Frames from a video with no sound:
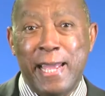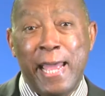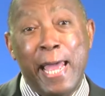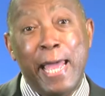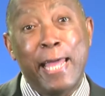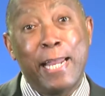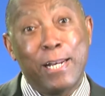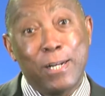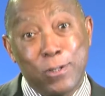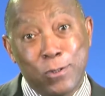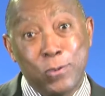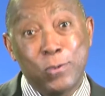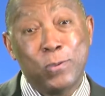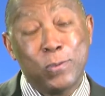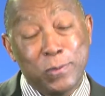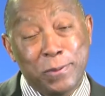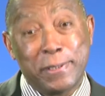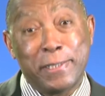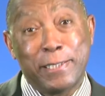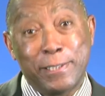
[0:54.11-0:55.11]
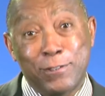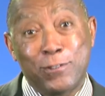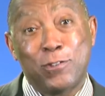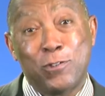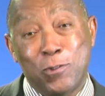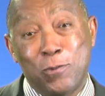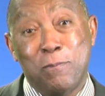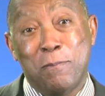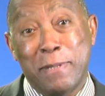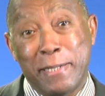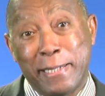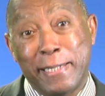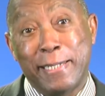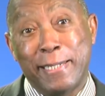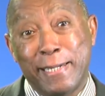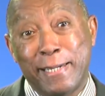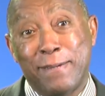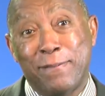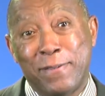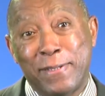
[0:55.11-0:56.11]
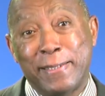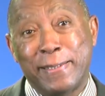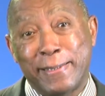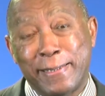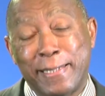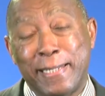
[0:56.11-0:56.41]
and losing to many of his